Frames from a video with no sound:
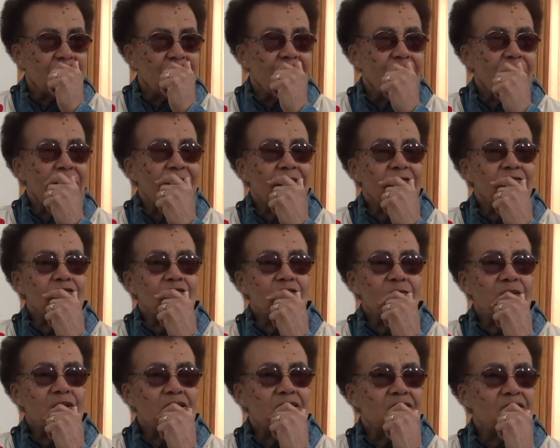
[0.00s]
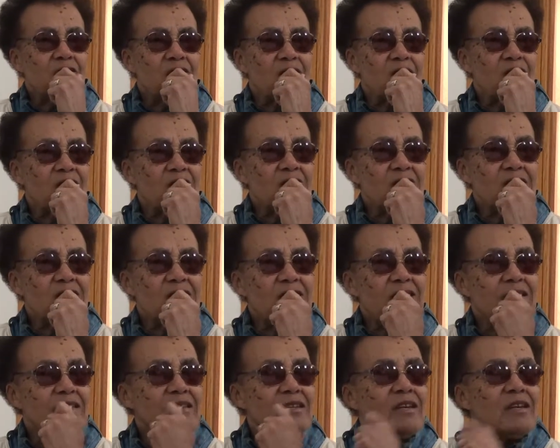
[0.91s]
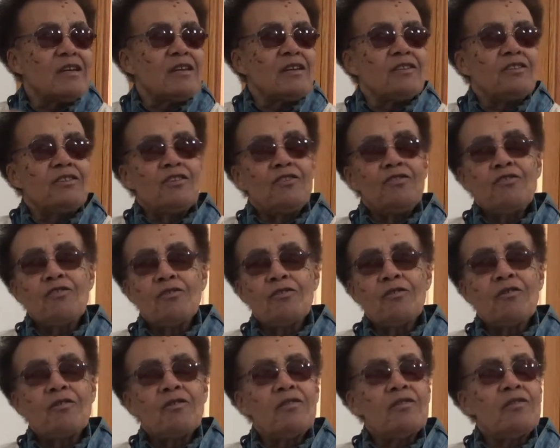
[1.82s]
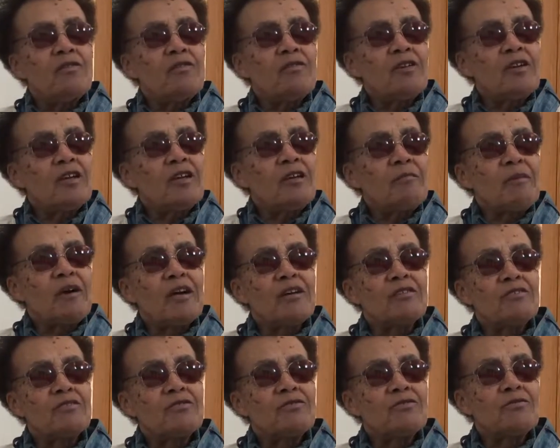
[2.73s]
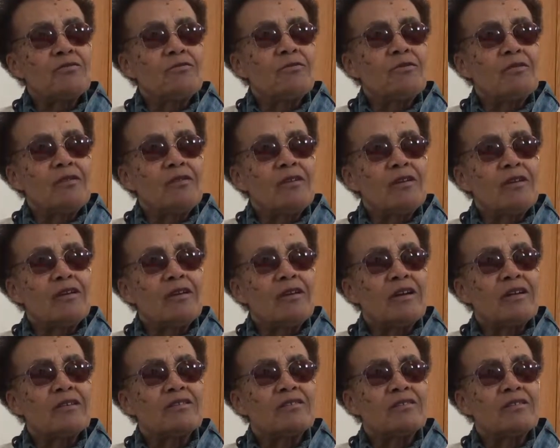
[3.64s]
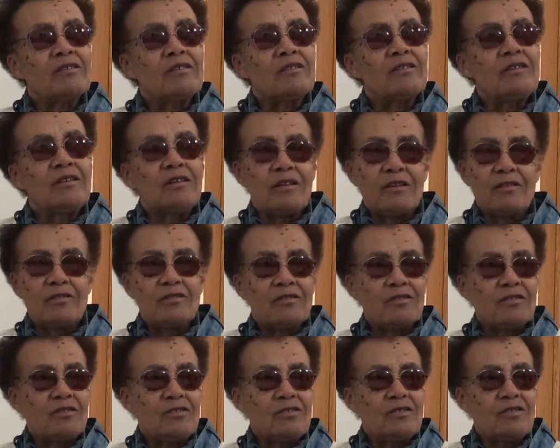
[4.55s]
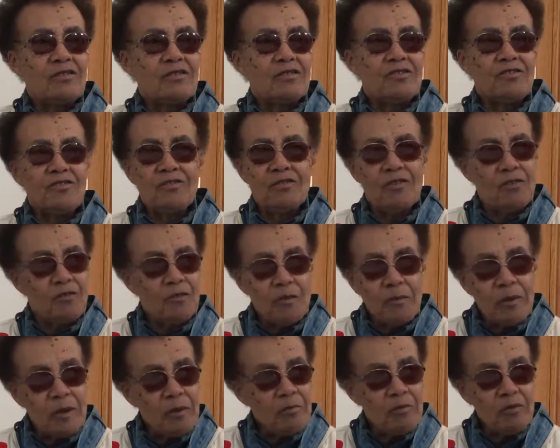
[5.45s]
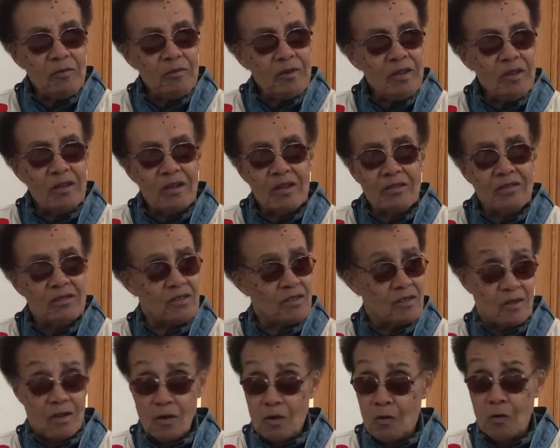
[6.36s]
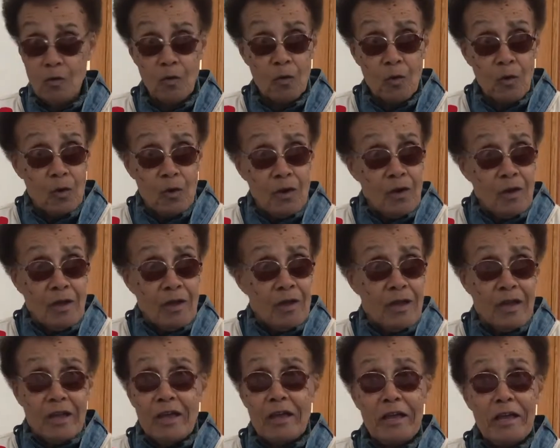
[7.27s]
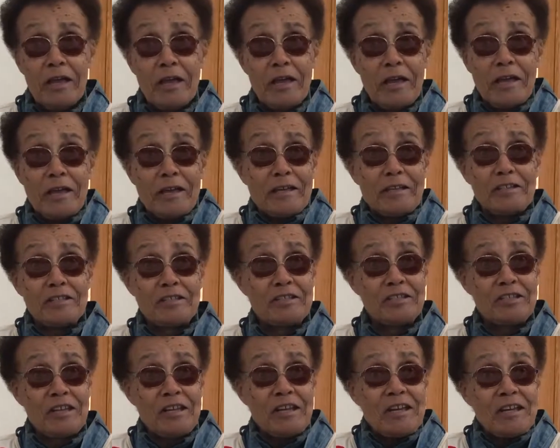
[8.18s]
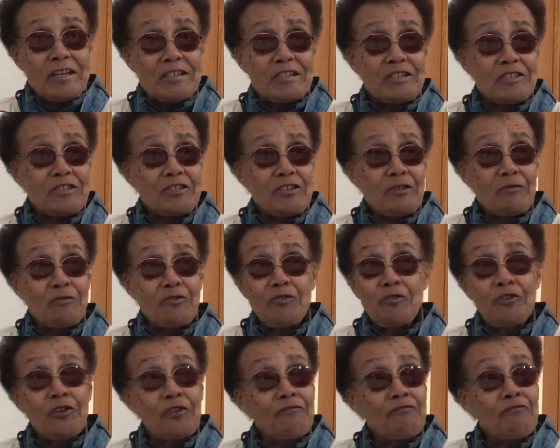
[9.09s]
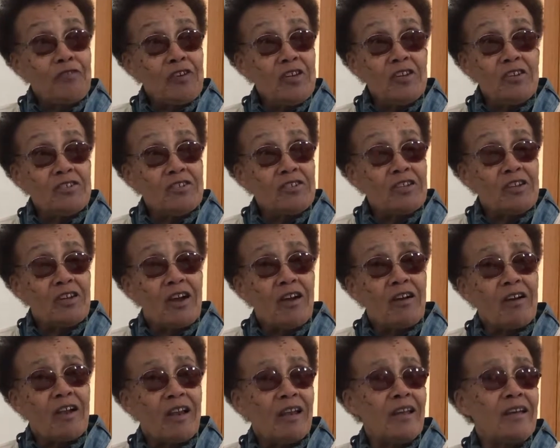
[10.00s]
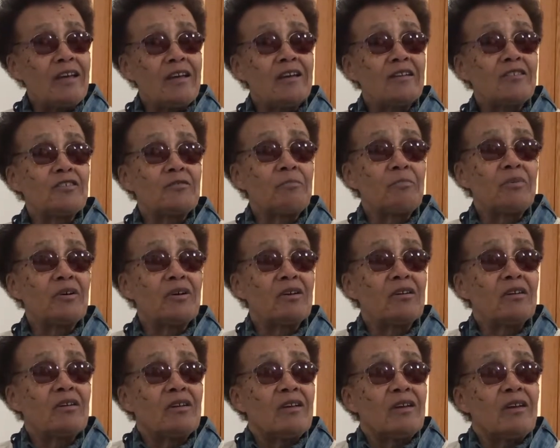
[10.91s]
about 2 months ago, and she said, "Didn't you go to Notre Dame High School?" And I said, "Yes." And she said, "You don't remember me?" And I said, "No." She said, "Well, you didn't finish in our class, but